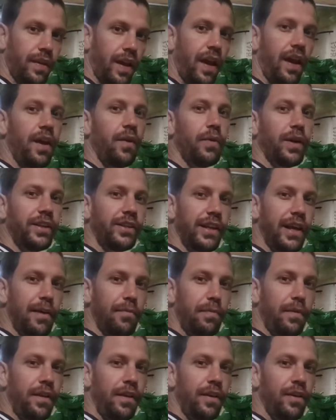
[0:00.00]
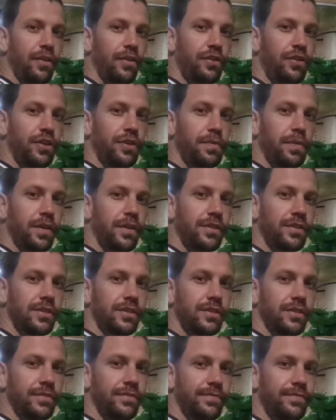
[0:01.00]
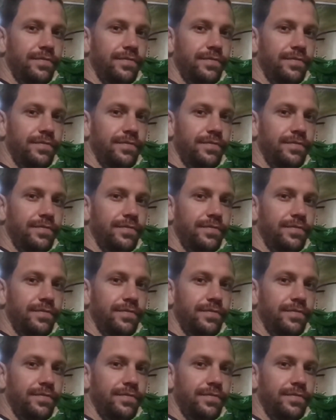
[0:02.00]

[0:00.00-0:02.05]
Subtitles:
Hey, what's happening, YouTubers?